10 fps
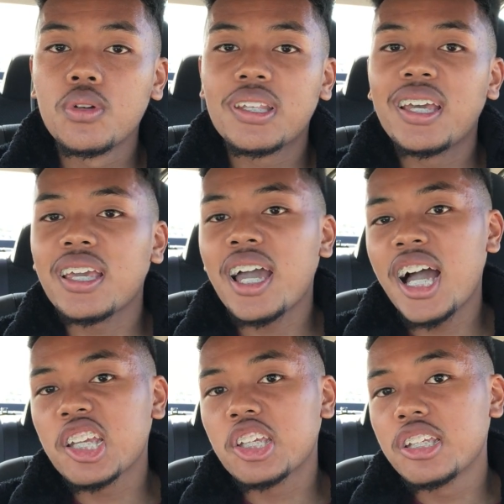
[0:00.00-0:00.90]
will take
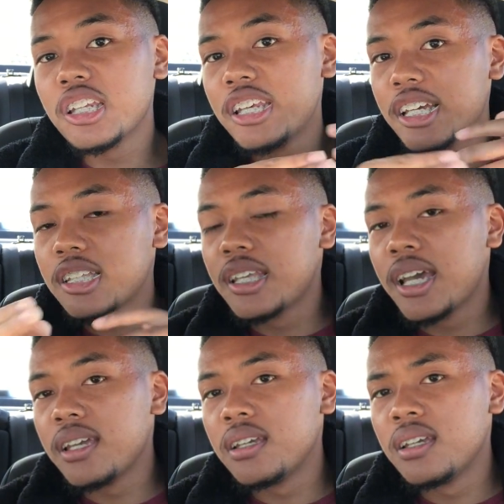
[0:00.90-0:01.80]
action the next
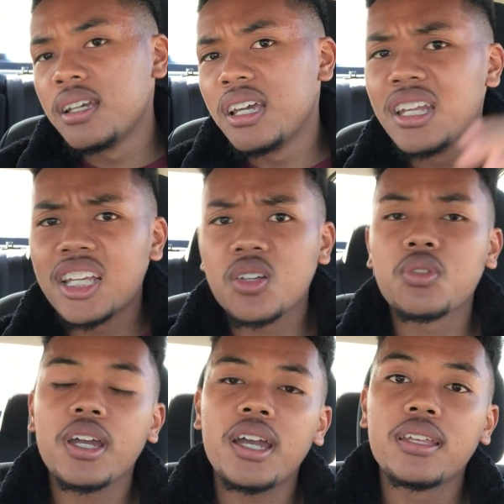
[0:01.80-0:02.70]
day. And that's
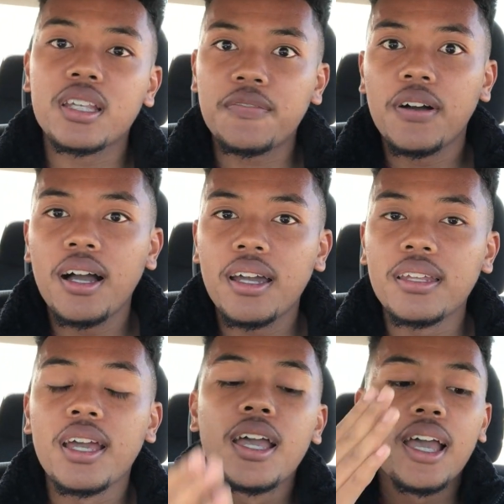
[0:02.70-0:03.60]
okay. That's fine.
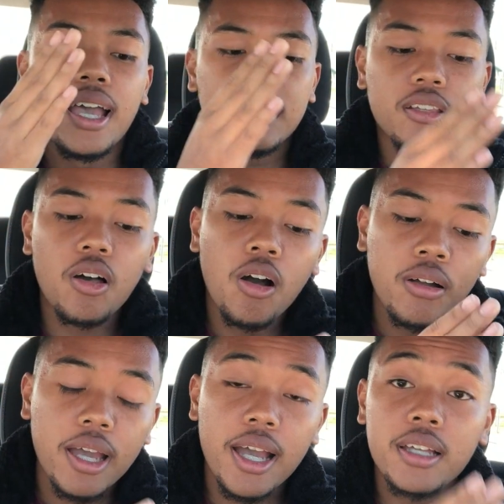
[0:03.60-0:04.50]
As
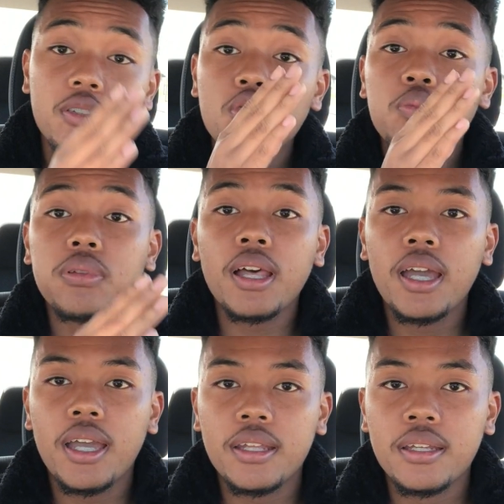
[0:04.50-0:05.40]
long as you
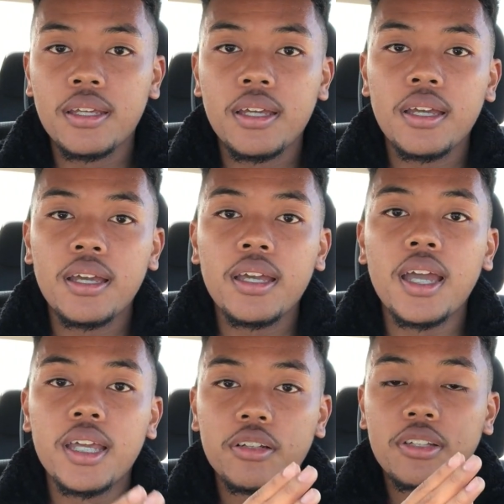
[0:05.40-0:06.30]
plan.
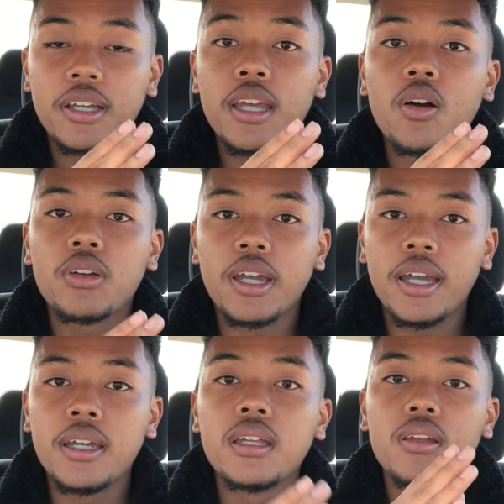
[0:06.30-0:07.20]
And you're saying,
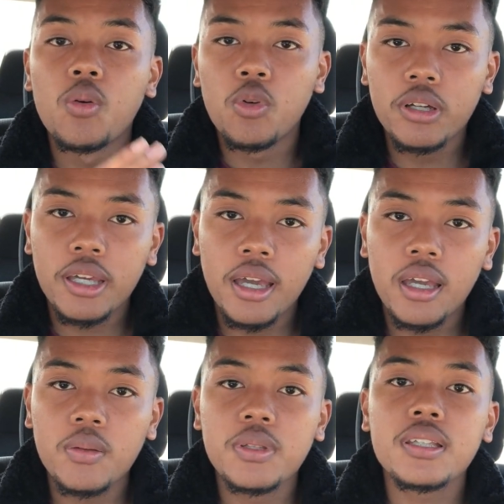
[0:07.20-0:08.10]
okay, no more
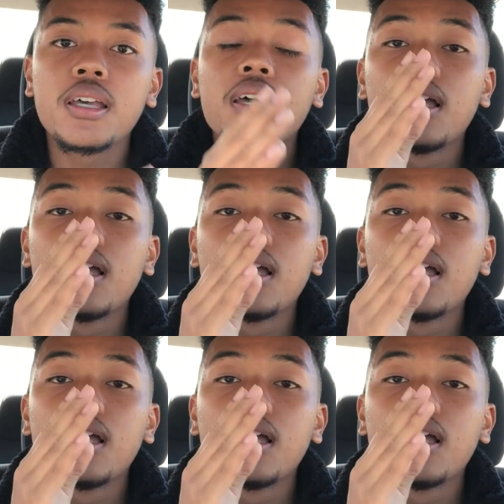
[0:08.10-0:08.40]
games.